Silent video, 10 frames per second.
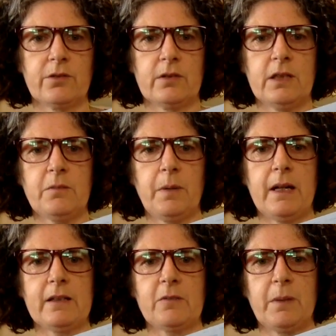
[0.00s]
this
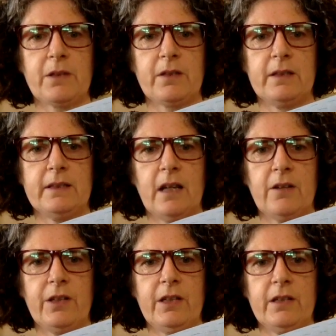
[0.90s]
part especially
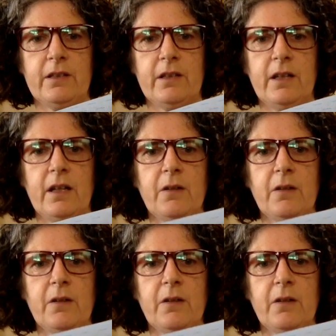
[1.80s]
down here